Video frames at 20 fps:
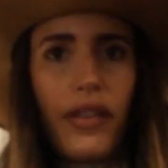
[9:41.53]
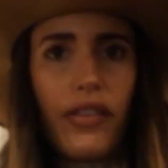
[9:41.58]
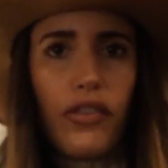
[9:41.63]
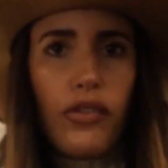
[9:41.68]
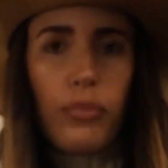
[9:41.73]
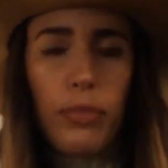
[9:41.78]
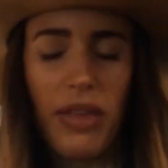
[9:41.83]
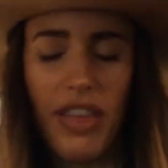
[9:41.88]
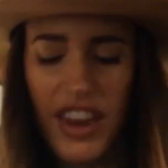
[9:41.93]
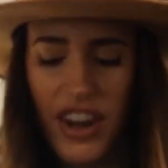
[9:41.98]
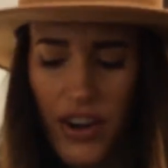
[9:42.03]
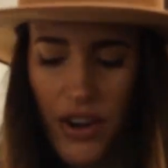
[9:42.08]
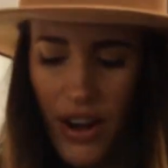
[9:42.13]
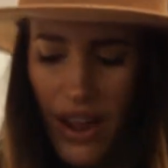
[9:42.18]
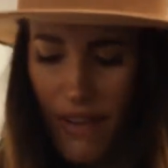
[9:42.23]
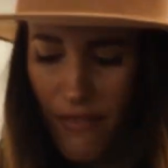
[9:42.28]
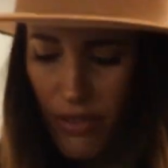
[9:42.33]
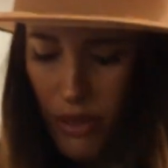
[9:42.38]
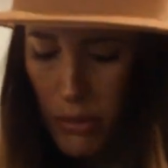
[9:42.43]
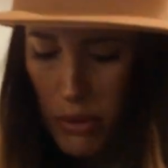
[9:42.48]
ones, but they don't
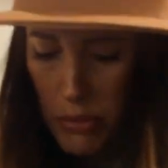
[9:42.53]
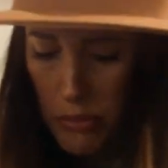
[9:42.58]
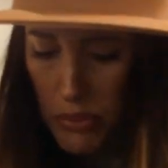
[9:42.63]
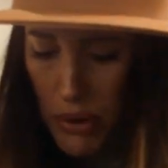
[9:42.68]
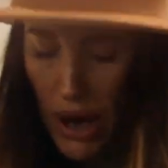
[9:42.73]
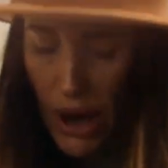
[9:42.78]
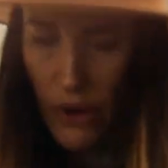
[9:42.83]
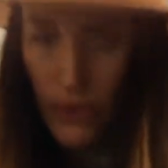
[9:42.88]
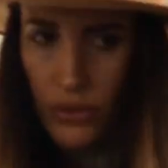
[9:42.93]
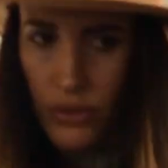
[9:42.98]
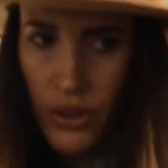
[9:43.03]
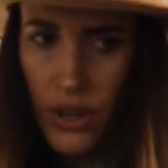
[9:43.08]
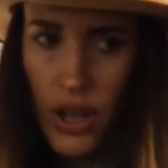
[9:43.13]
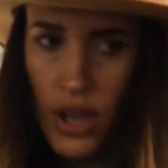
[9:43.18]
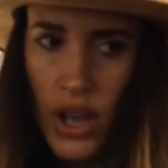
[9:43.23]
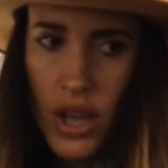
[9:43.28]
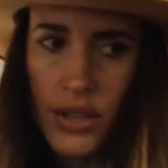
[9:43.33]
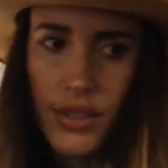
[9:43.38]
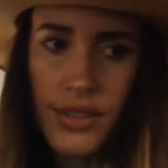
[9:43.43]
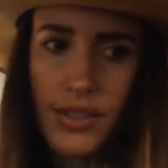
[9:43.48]
have them in brown,
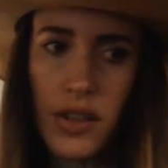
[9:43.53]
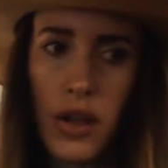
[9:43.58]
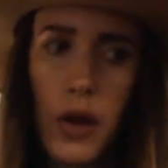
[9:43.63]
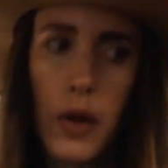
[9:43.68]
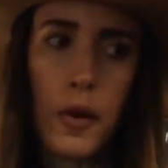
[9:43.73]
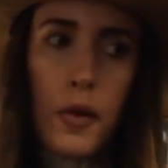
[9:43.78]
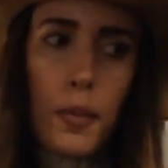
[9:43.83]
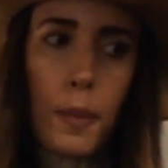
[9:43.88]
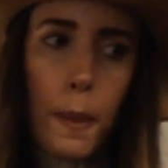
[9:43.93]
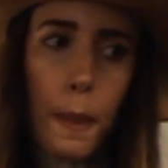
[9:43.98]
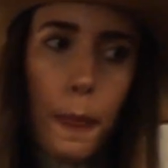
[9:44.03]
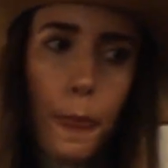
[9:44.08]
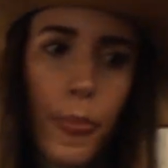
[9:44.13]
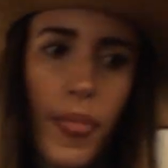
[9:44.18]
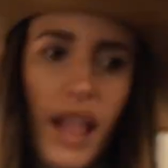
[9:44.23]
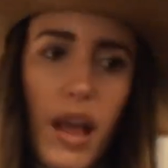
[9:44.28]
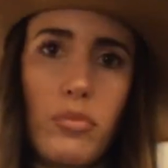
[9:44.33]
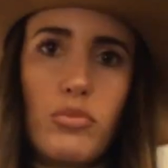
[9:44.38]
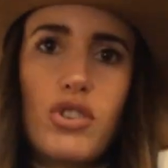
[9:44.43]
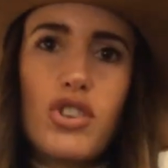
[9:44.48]
so
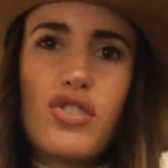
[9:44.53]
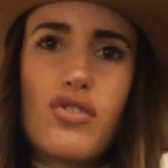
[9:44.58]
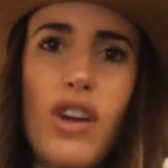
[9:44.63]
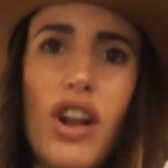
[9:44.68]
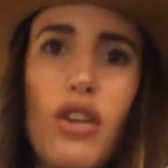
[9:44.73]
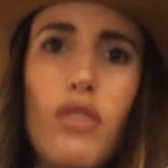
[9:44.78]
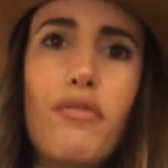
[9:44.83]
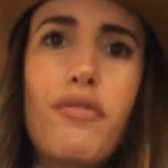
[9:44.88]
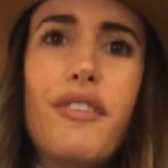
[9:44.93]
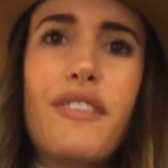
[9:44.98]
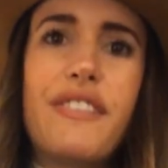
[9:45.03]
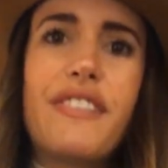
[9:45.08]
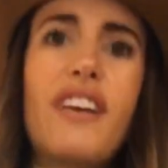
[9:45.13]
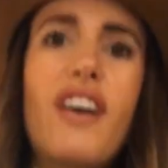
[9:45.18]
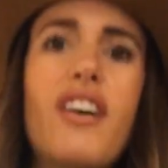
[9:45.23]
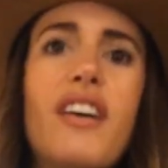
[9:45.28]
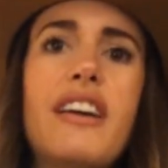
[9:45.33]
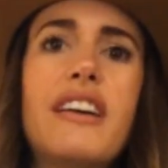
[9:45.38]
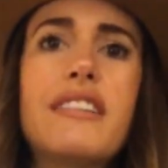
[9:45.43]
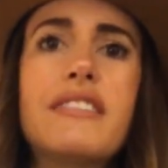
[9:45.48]
I'm just trying them for
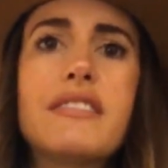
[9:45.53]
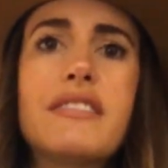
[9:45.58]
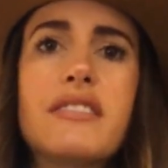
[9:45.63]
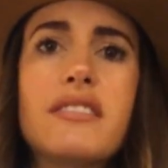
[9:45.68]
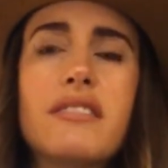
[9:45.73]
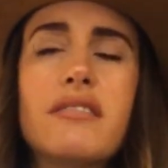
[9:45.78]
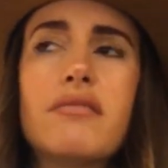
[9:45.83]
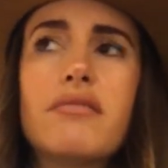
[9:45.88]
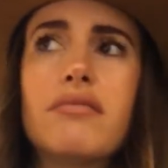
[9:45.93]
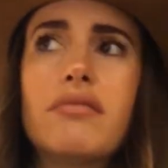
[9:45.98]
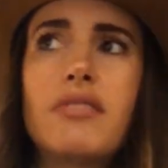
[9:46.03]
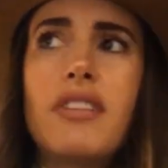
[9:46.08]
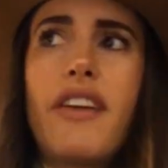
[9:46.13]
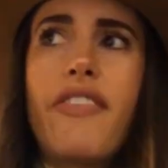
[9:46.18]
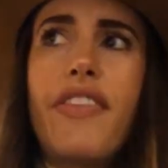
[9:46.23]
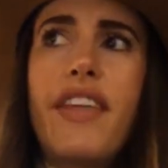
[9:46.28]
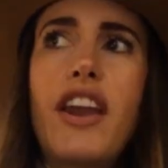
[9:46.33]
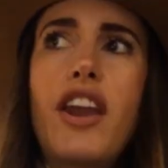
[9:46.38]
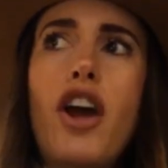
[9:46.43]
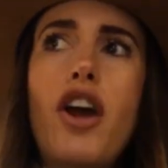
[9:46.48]
size,
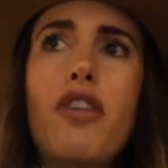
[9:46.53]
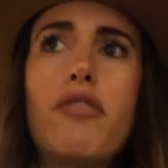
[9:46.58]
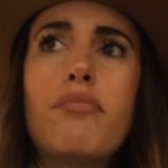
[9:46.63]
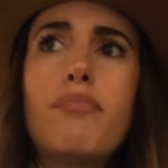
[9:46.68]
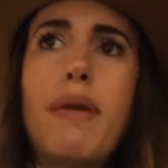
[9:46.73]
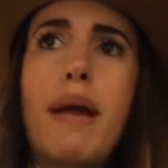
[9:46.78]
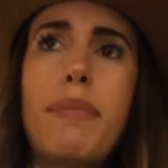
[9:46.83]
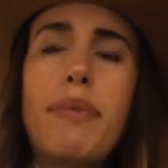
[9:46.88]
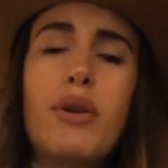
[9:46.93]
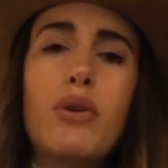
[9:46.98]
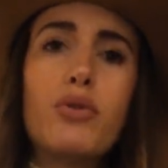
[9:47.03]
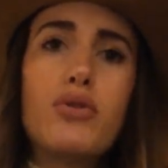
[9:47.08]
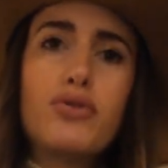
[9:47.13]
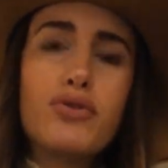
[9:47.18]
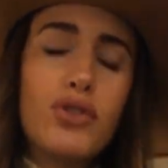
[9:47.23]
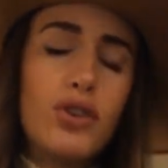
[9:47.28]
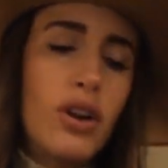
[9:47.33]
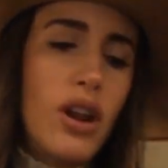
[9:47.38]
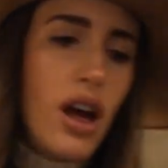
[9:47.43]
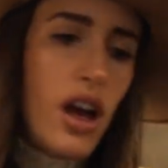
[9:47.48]
and then hope maybe order
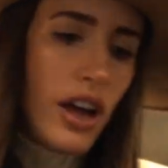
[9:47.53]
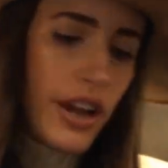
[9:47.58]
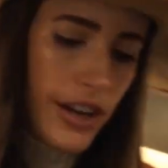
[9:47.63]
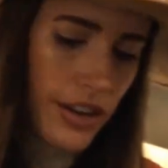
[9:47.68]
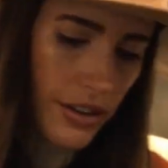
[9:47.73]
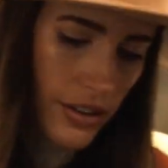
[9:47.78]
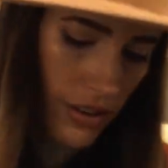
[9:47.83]
online.